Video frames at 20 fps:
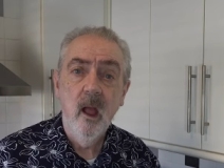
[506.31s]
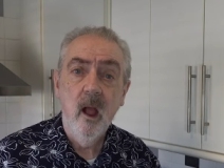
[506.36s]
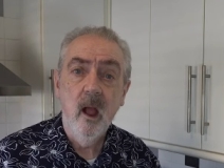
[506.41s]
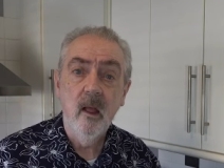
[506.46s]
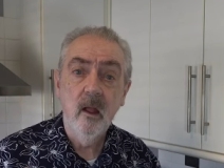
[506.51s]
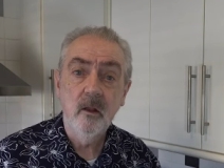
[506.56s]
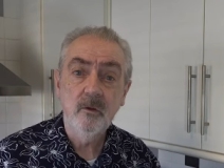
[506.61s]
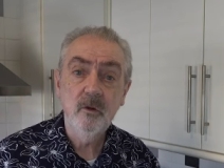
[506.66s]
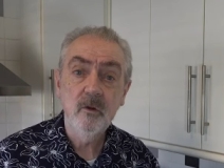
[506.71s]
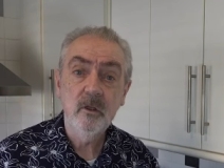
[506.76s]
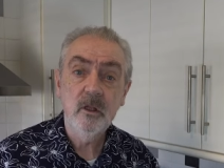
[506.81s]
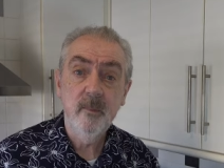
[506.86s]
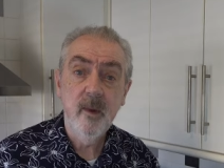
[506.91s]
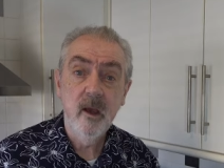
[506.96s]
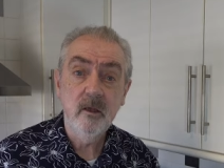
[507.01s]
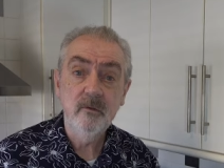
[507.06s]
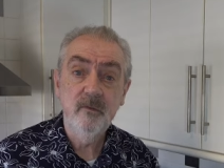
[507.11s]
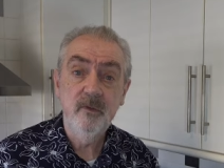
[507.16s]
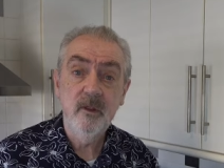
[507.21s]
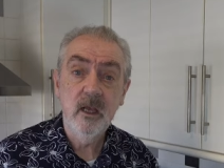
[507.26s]
I took them
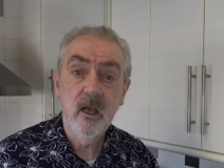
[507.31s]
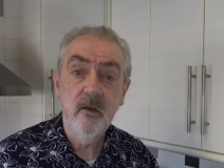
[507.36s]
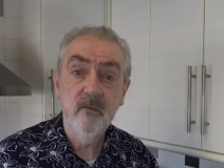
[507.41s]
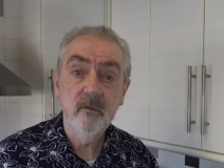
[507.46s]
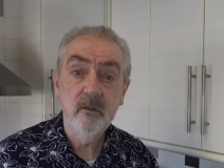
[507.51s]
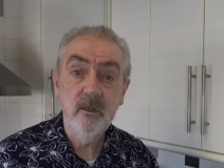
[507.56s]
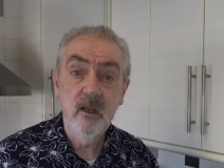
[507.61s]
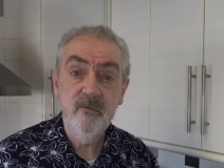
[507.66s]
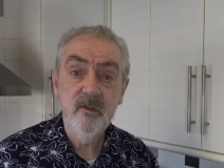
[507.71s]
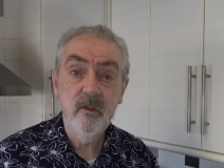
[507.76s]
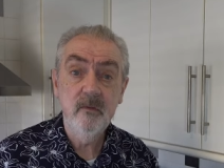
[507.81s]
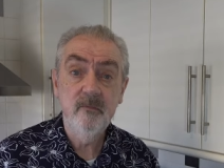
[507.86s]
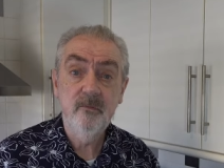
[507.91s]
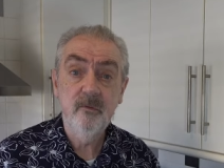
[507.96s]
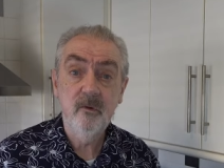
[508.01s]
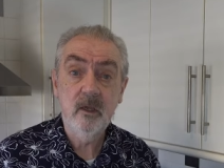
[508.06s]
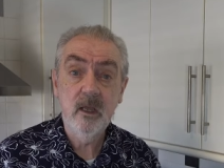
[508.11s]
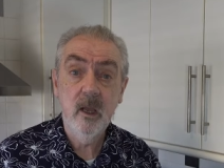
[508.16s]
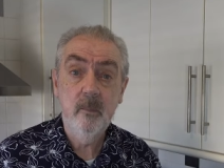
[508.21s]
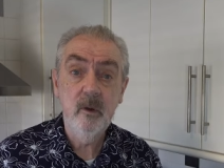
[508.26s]
out of the oven, left them
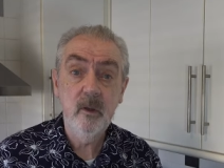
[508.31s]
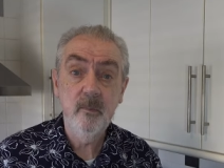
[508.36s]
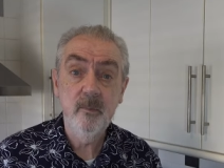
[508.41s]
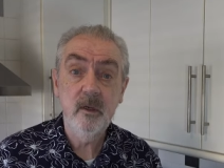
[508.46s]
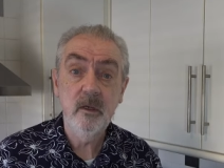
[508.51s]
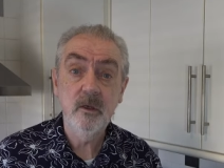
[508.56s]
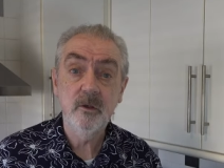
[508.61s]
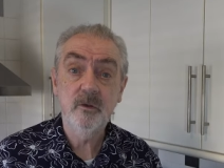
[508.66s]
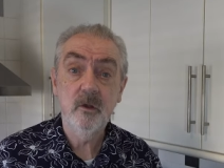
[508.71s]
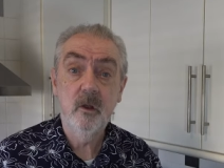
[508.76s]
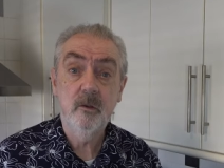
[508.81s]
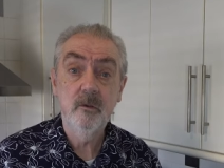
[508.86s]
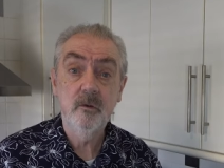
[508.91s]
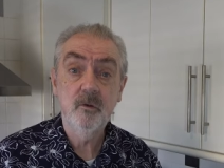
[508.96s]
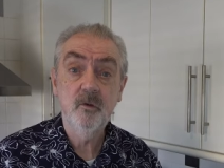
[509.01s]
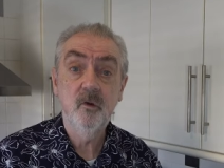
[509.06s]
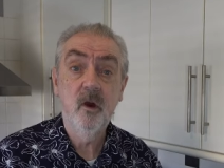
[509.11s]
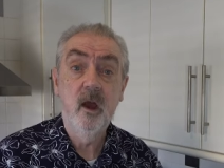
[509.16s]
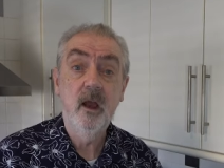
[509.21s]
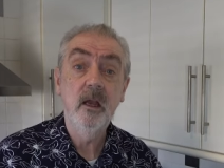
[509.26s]
for a couple of minutes on the
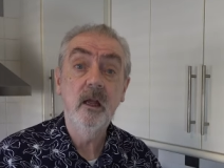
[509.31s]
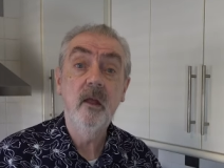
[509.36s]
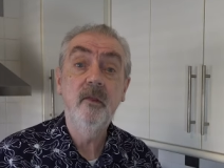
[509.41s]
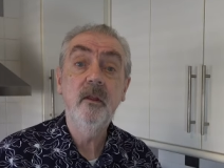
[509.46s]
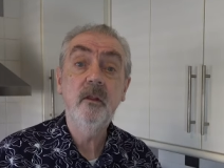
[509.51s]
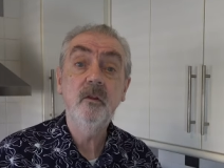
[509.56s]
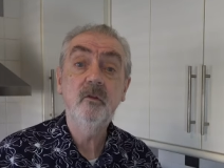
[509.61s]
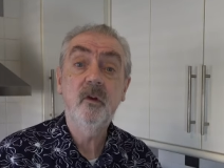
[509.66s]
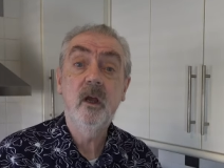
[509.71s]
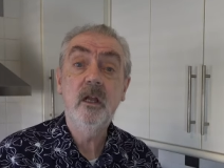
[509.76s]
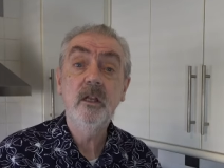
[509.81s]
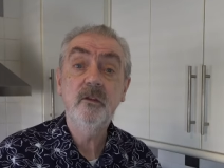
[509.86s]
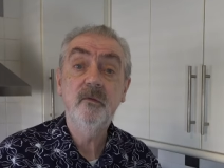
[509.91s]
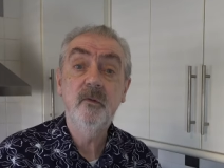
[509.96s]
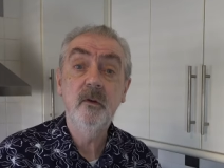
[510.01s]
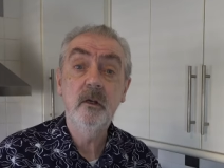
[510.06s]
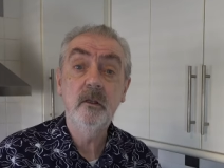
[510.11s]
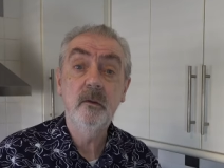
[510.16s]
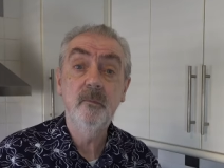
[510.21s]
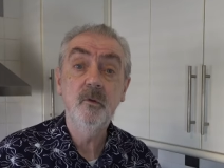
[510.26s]
tray, and then
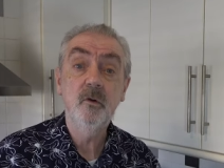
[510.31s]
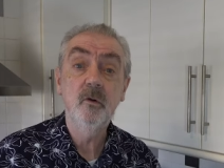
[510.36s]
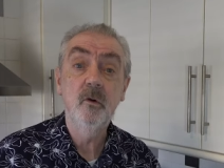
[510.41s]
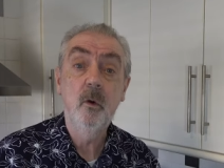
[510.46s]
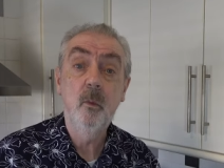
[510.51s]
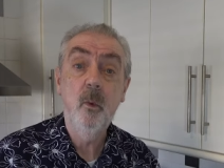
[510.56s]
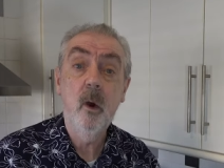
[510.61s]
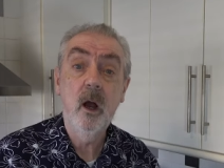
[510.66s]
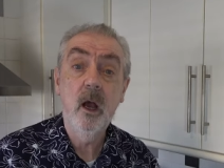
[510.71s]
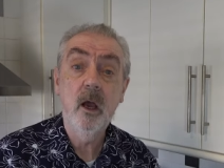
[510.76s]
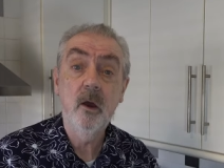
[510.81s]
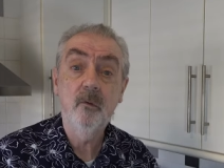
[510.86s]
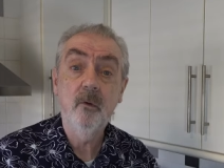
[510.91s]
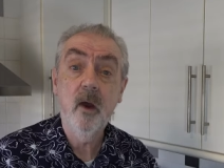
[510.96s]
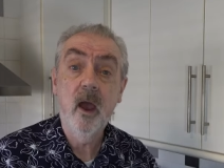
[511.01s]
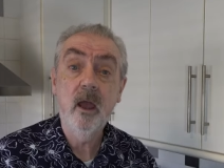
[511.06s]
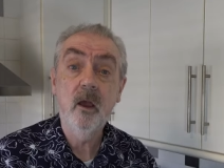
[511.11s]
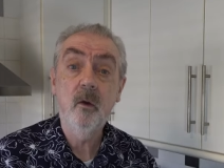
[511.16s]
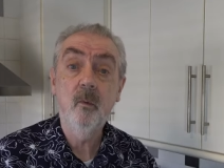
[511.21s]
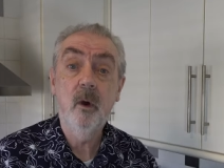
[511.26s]
transferred them to a wire
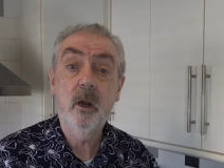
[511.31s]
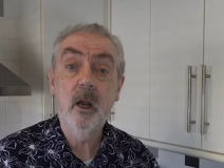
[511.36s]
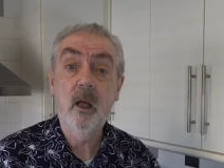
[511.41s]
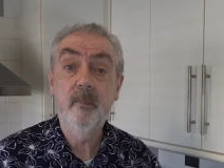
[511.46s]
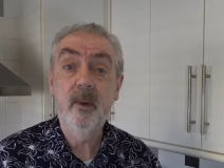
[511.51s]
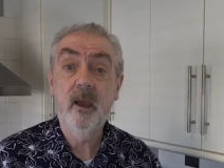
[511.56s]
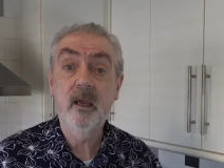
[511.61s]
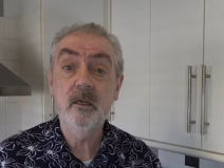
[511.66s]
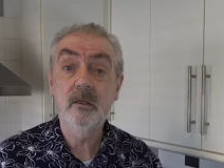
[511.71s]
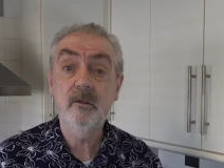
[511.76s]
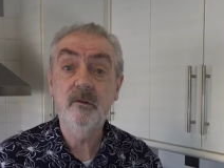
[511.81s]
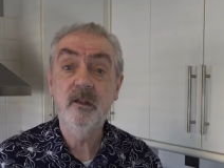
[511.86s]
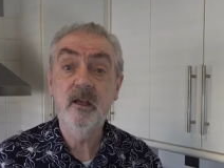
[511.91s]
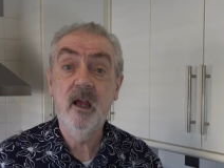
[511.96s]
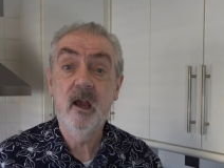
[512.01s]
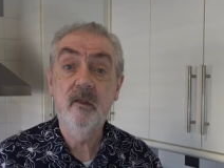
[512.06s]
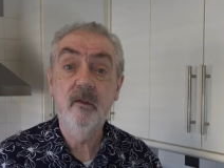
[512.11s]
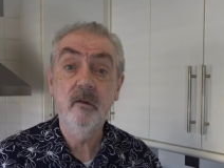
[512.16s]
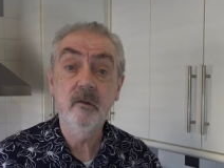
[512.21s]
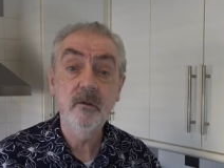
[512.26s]
rack while I baked the
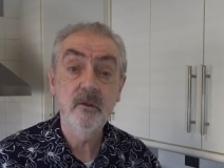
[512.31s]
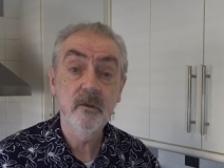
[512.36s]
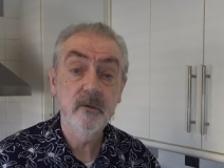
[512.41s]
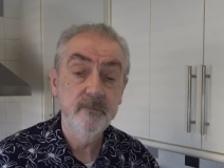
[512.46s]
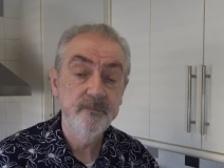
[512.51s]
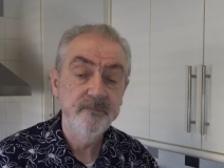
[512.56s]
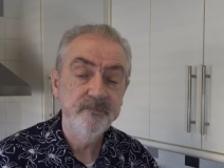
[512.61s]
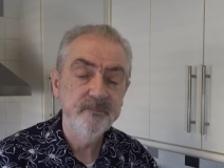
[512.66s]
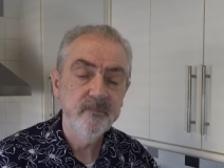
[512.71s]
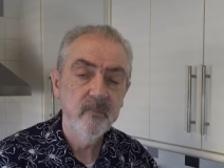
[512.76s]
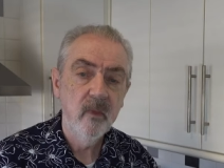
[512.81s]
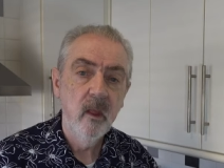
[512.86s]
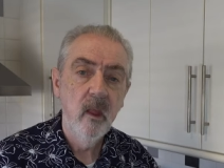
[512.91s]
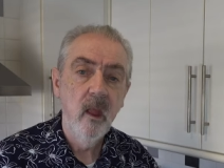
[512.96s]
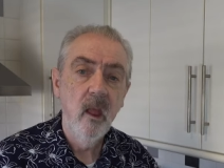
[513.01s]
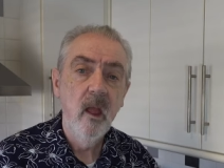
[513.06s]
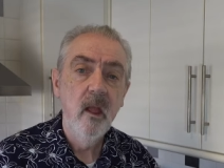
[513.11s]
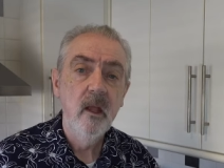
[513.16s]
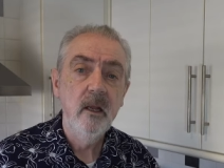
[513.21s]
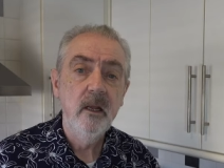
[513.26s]
others.
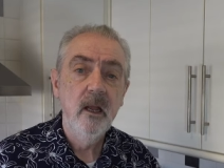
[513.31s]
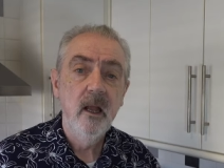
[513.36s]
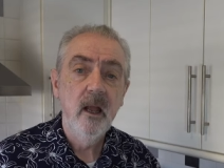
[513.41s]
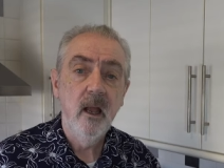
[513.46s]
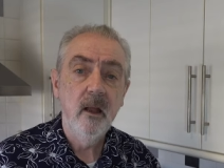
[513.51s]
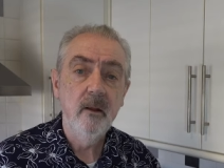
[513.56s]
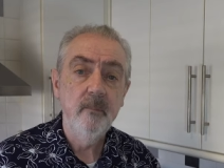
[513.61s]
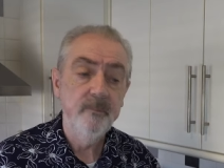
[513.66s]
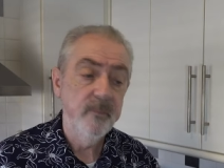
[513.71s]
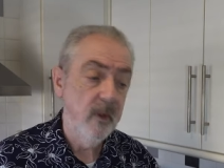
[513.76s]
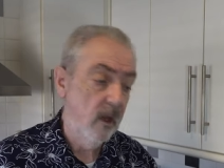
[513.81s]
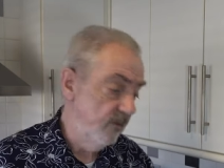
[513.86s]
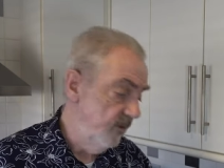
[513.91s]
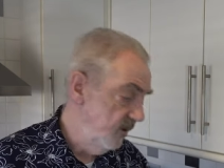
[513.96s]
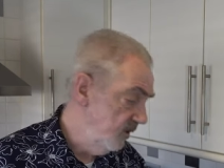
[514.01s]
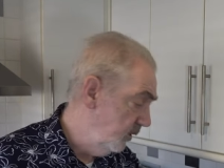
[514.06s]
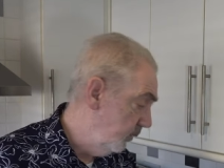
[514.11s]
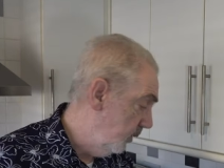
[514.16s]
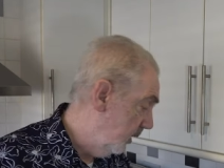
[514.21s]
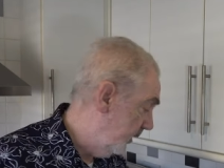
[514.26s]
Um, and this is